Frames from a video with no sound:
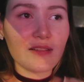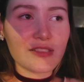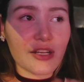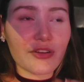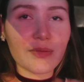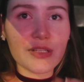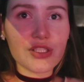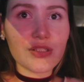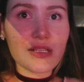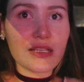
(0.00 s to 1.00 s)
general
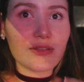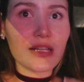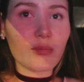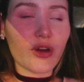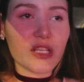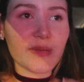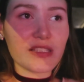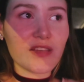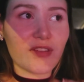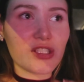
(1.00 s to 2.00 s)
admission and they were like more
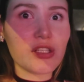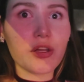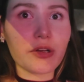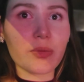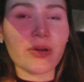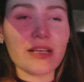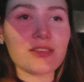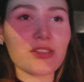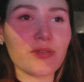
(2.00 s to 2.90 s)
expensive because she lowered the price.